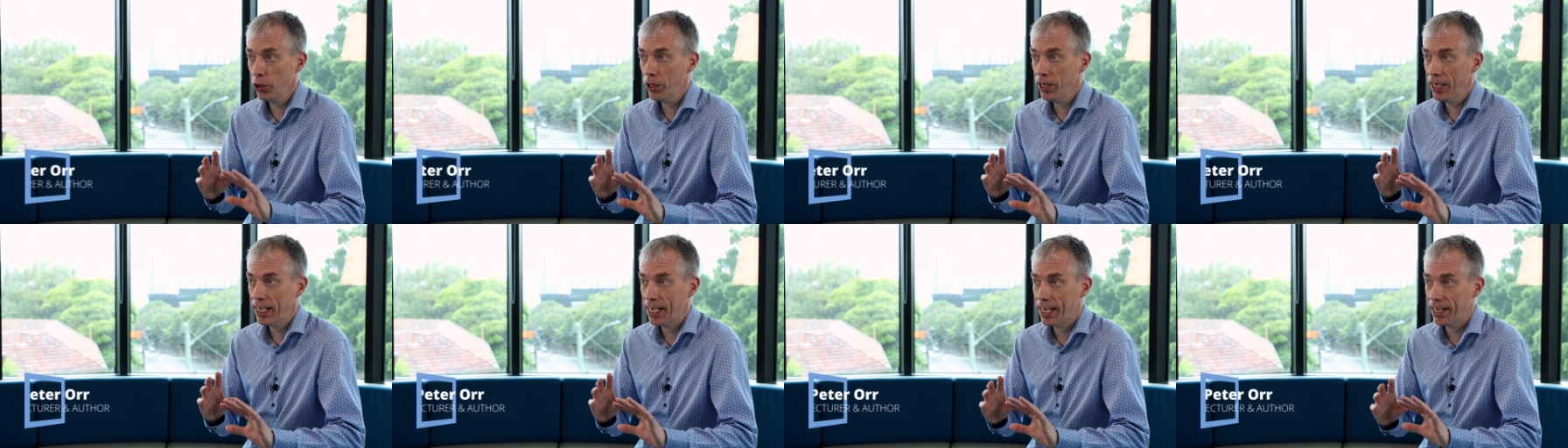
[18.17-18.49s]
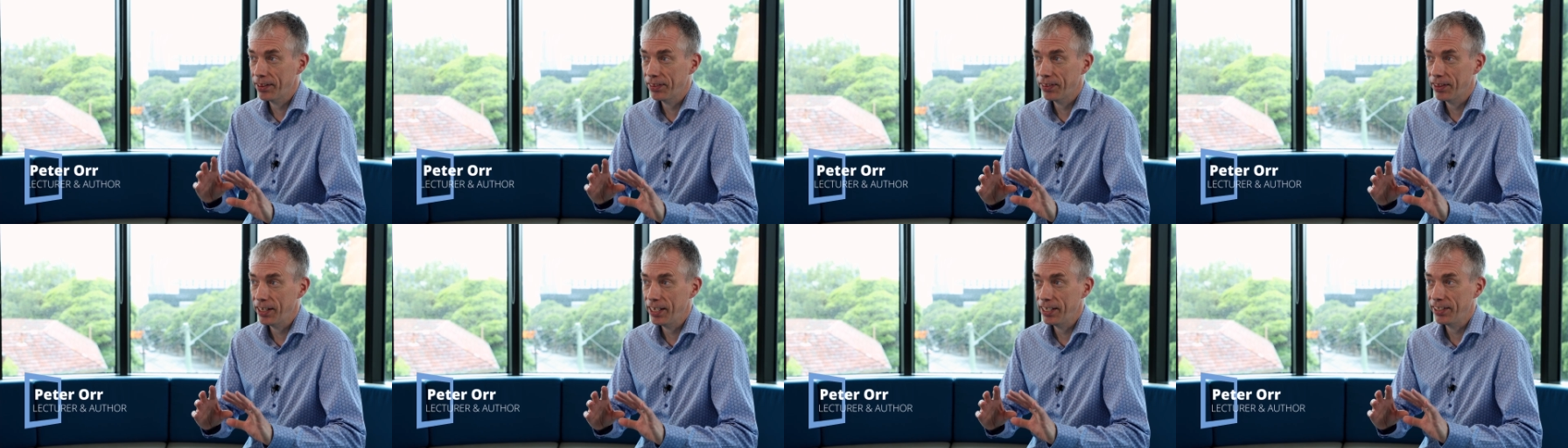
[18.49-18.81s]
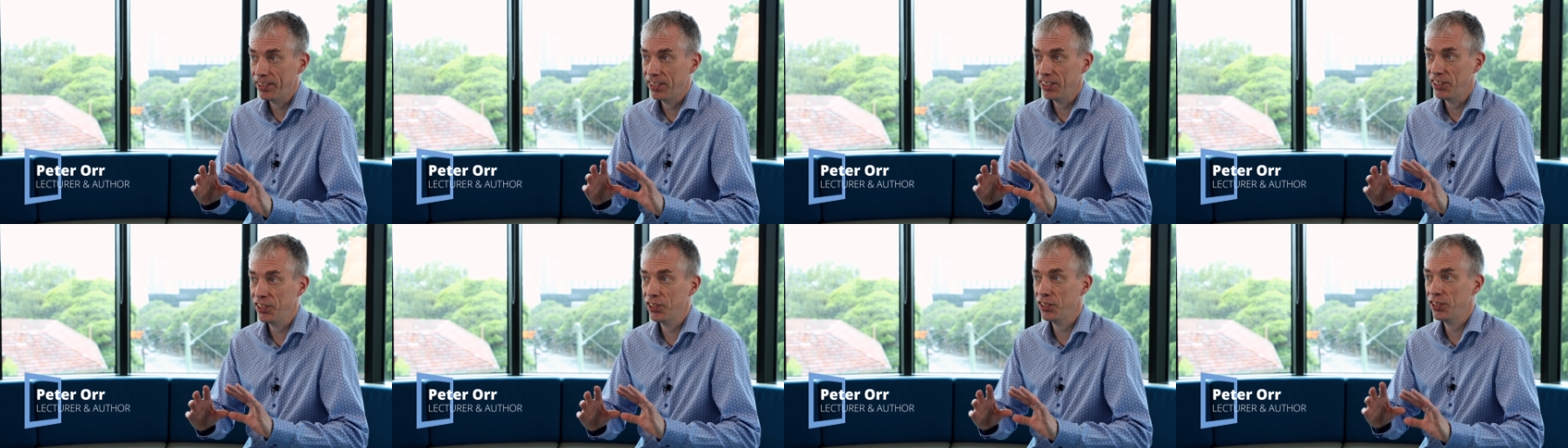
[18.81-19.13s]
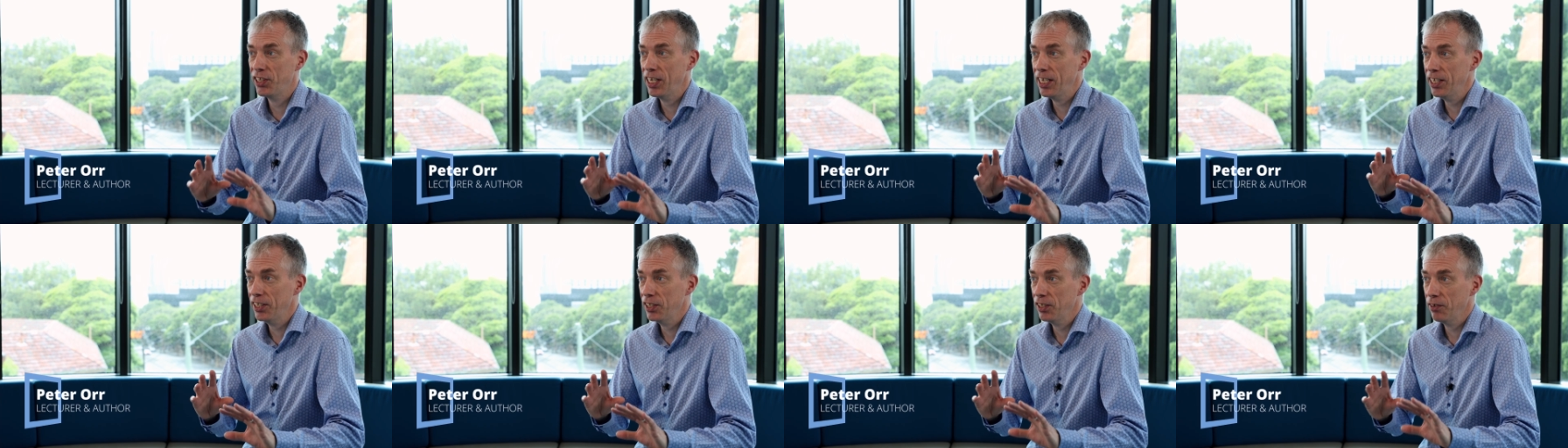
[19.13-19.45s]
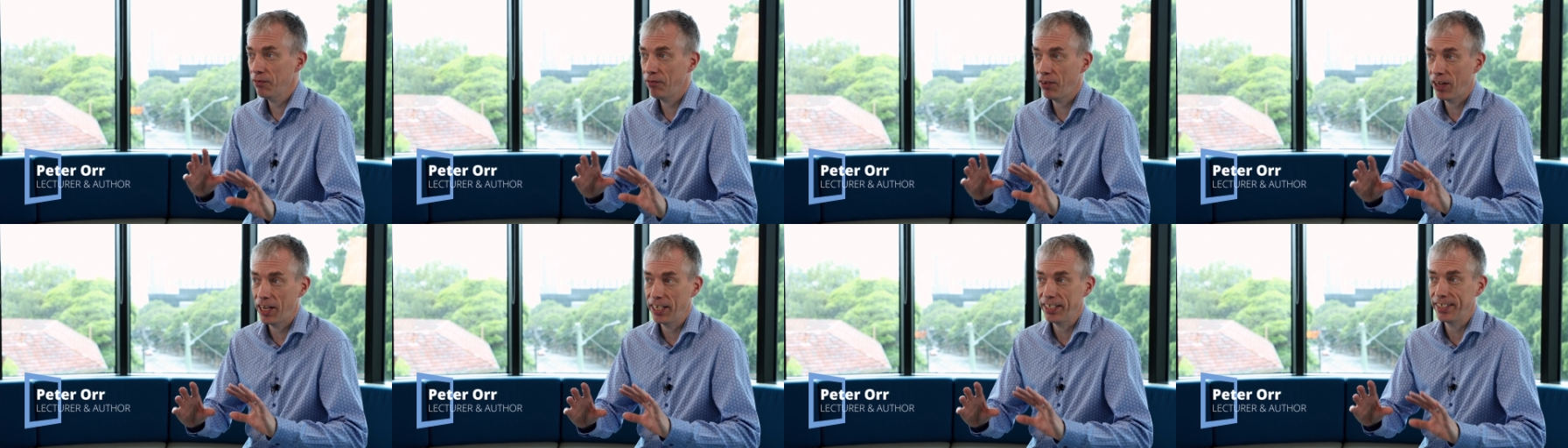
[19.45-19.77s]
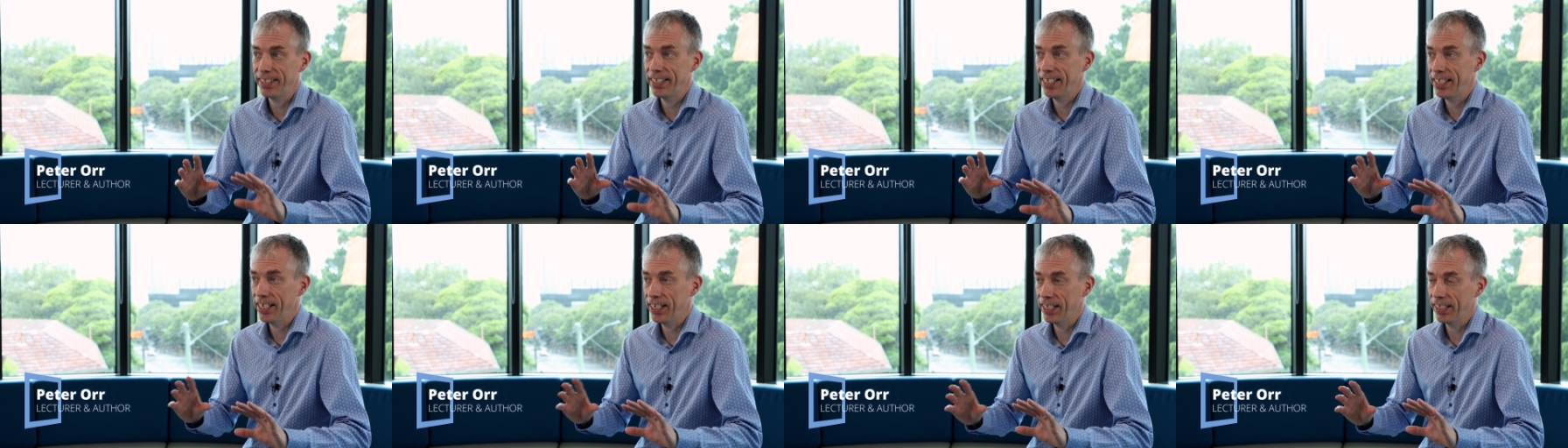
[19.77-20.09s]
looking at the distinctive
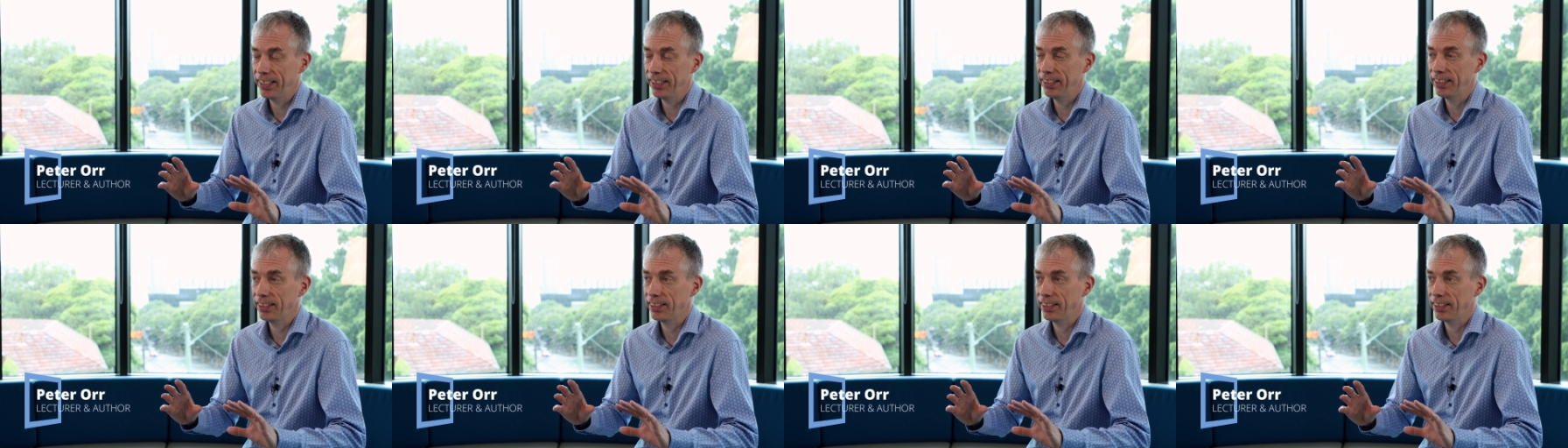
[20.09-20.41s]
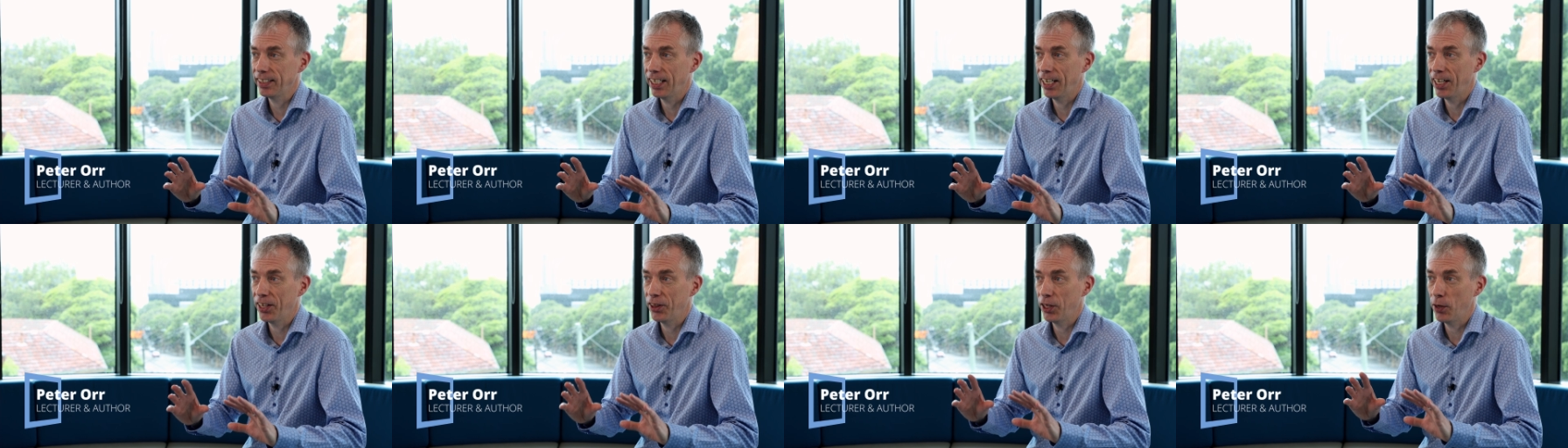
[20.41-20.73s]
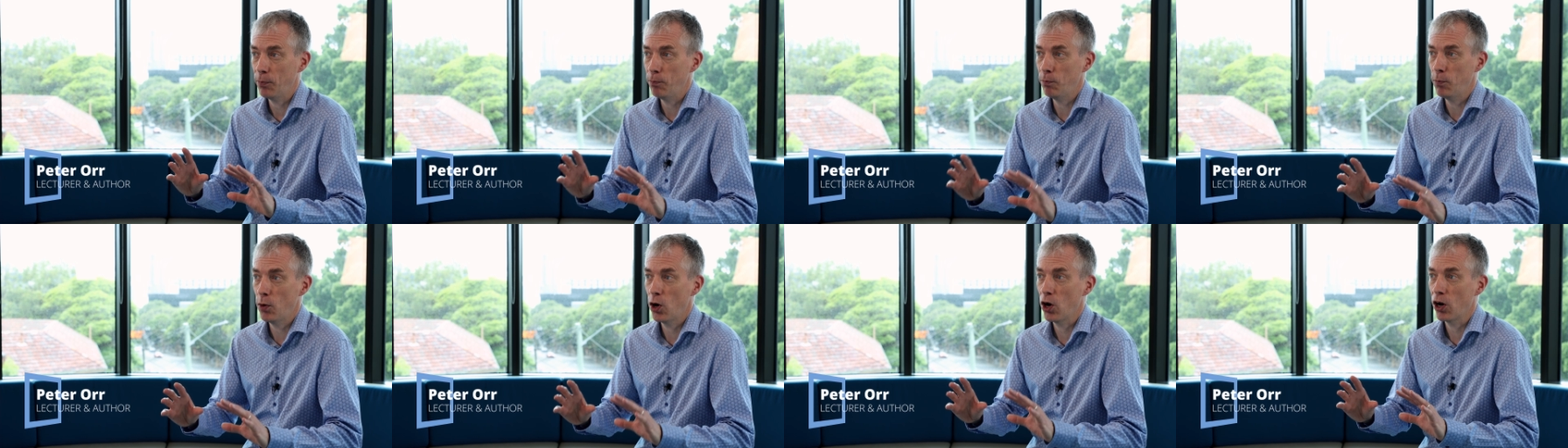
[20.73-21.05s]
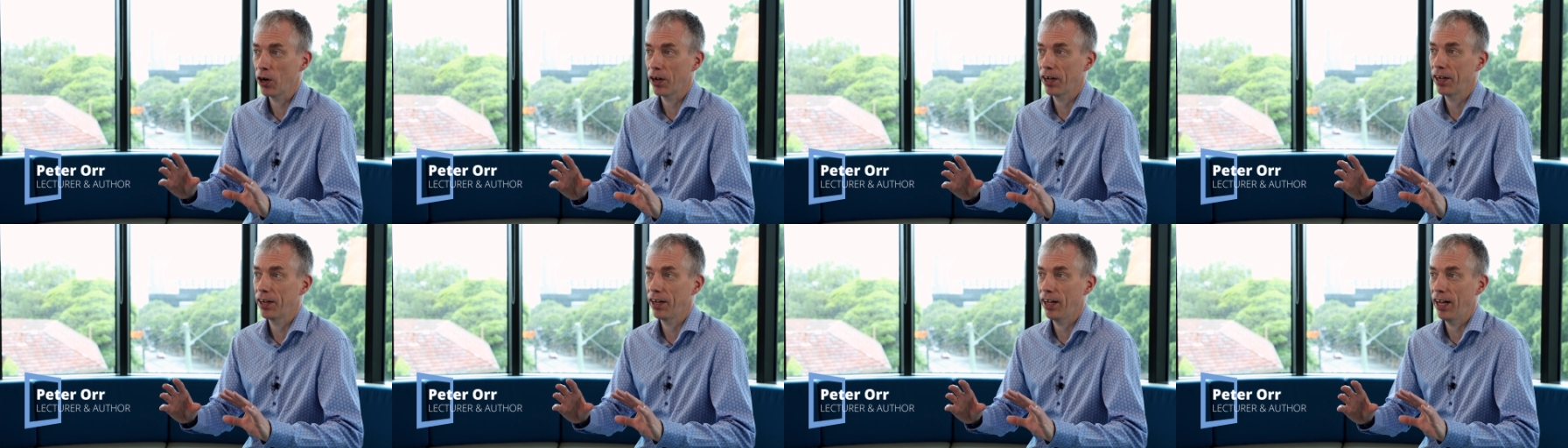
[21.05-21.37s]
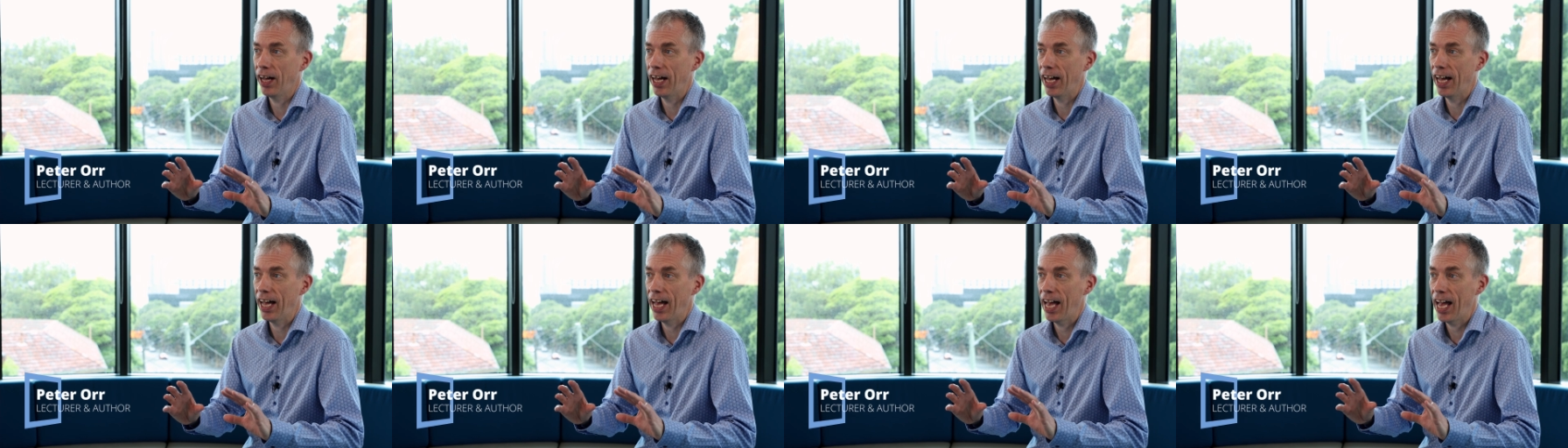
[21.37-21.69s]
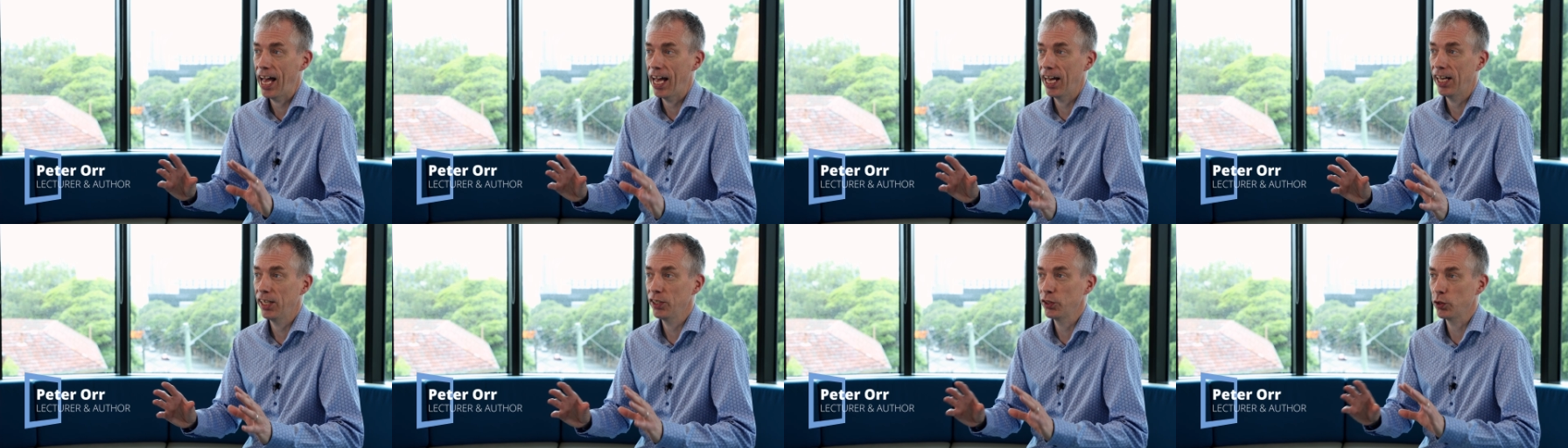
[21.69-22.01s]
ideas that Mark
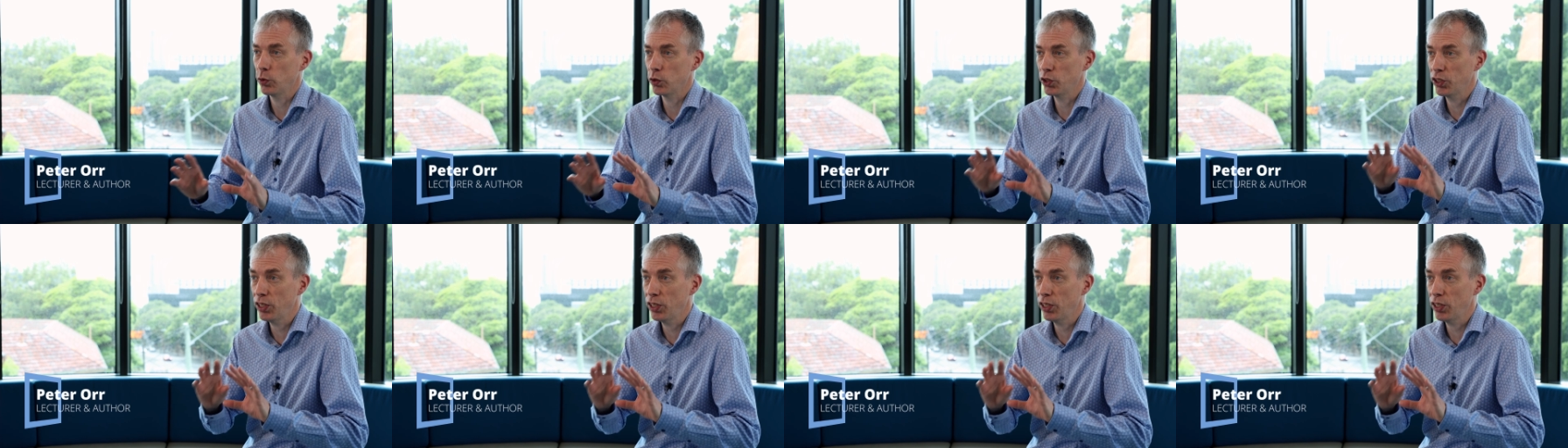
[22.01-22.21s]
has,